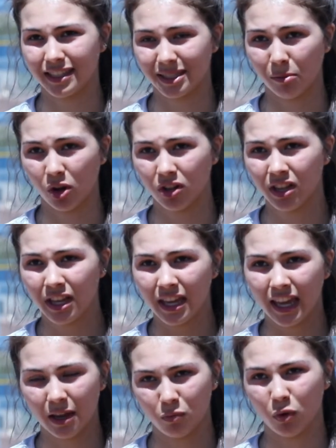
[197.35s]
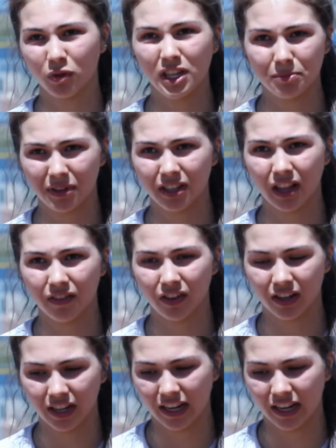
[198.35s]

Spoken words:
is small and won't keep the glove on,